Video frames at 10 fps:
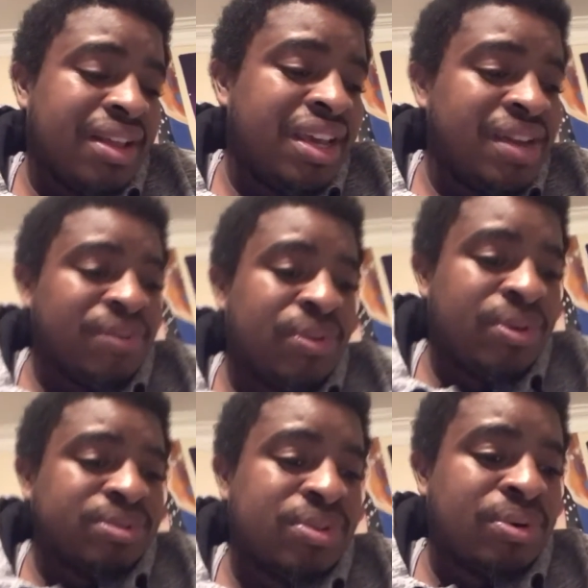Evil
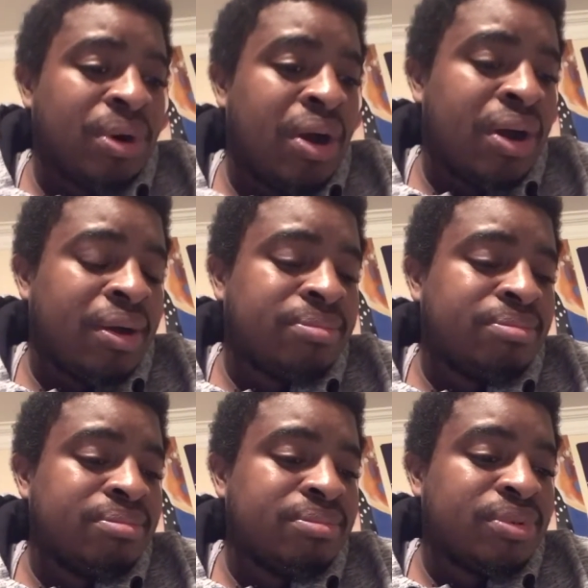used
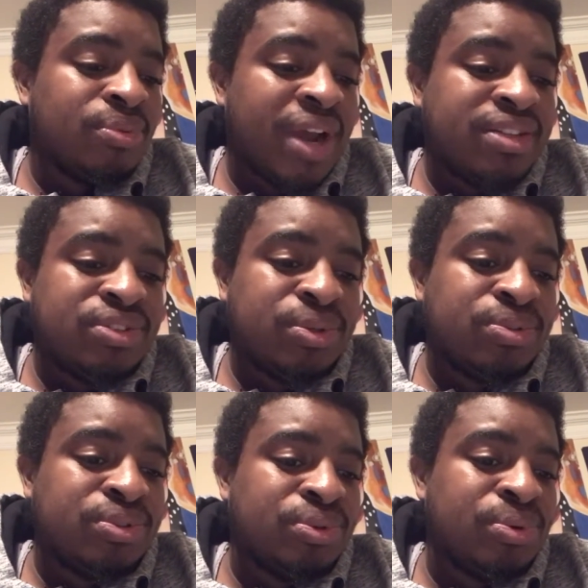red
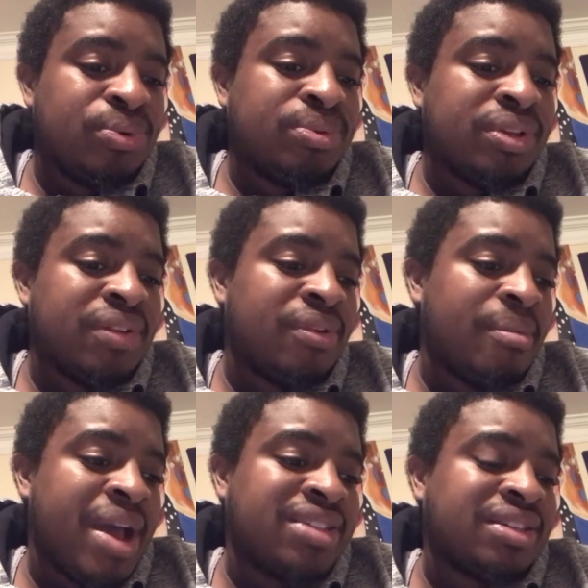shoes to deliver a
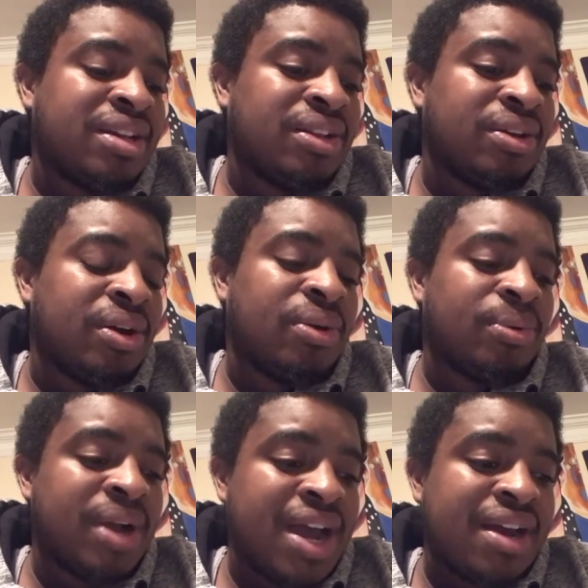magic killer on
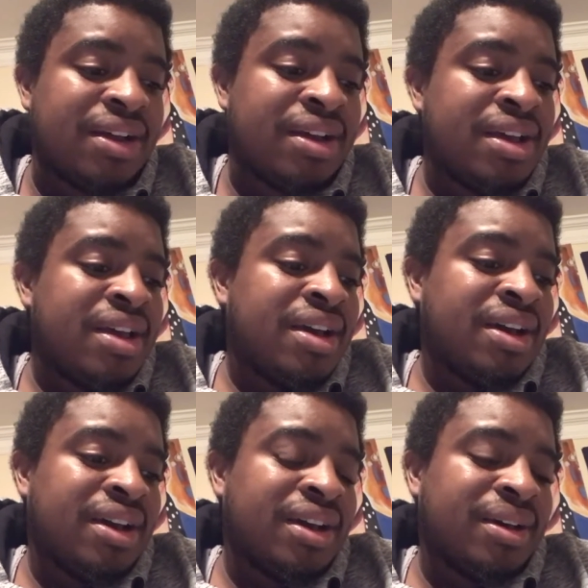Okada.
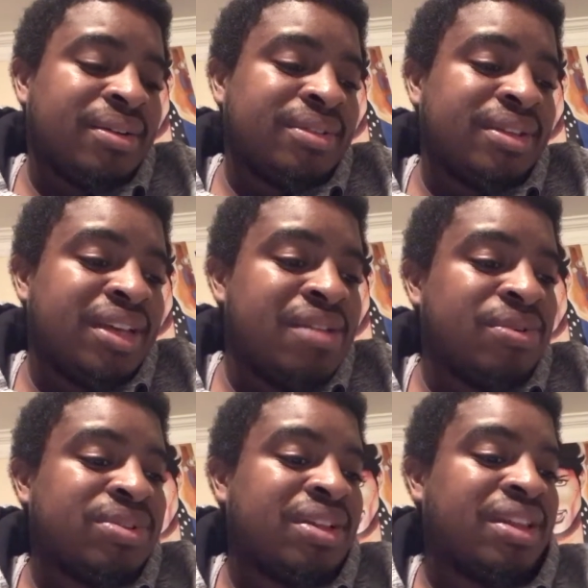
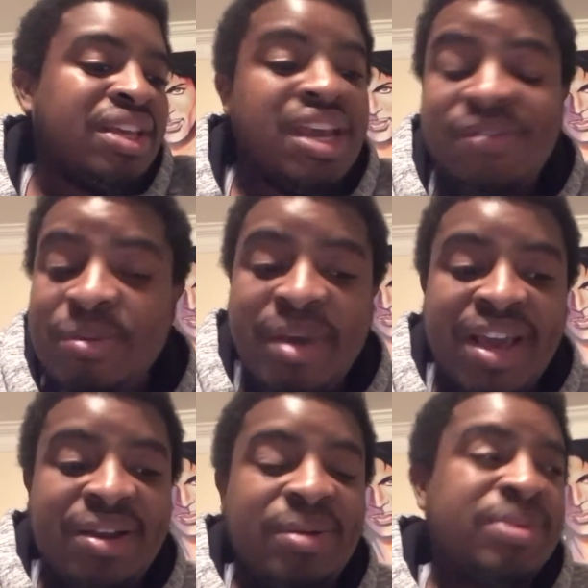Evil did the Evil
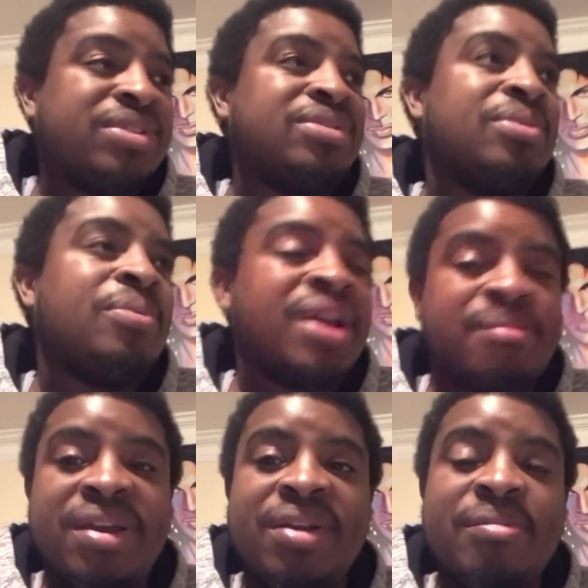Maker, which is the
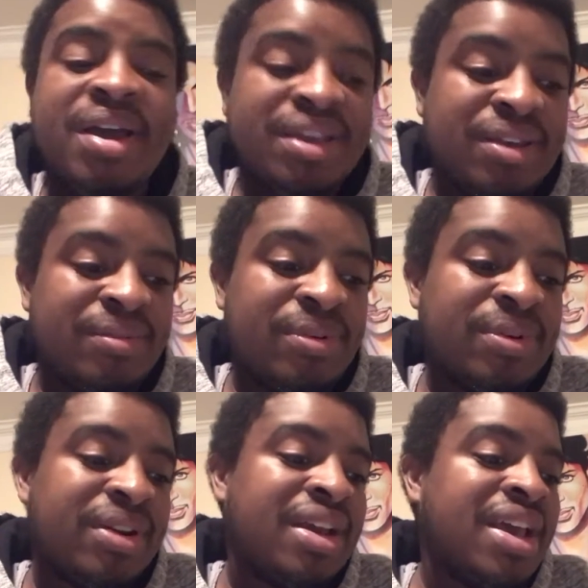Rainmaker by
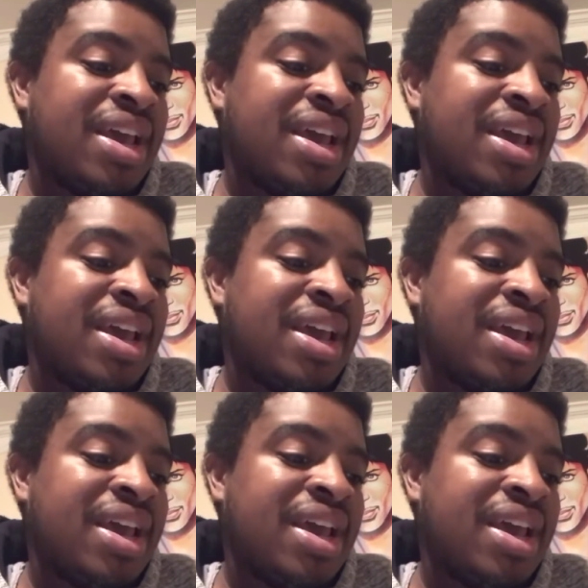Evil.